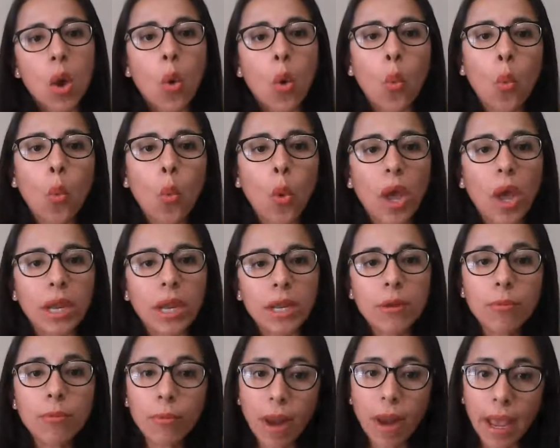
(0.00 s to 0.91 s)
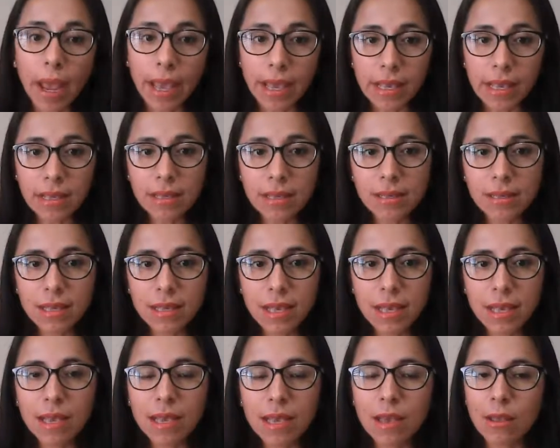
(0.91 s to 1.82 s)
When it rains,
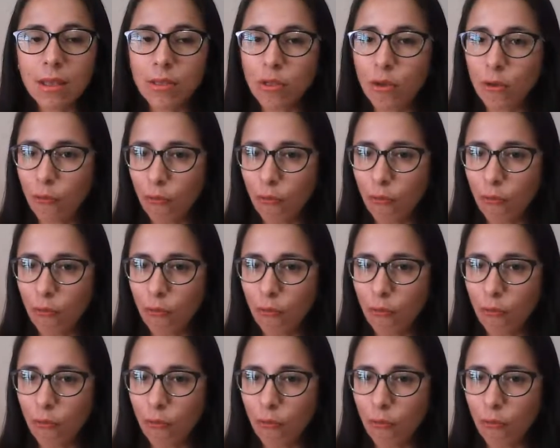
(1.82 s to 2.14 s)
the